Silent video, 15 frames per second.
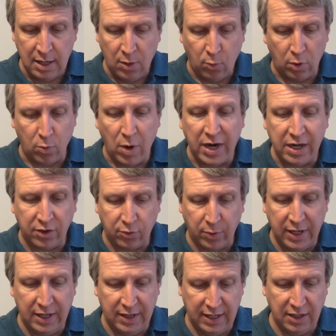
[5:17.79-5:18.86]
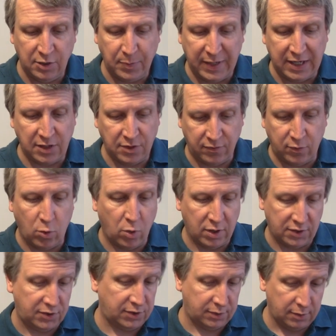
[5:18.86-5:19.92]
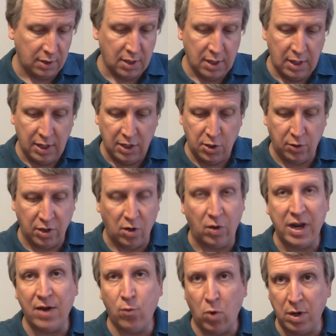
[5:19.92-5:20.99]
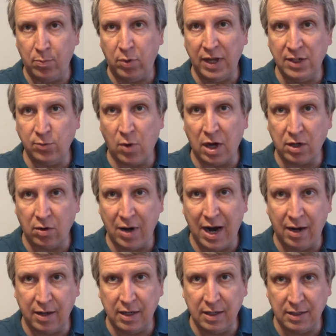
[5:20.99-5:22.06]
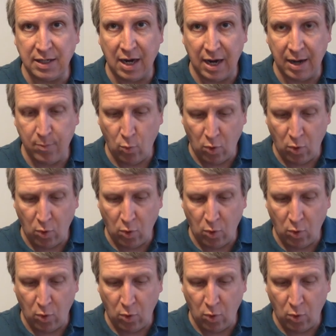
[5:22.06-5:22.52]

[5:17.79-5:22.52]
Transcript: We're running 3 of these because, of course, you can only have one Planeswalker out at a time.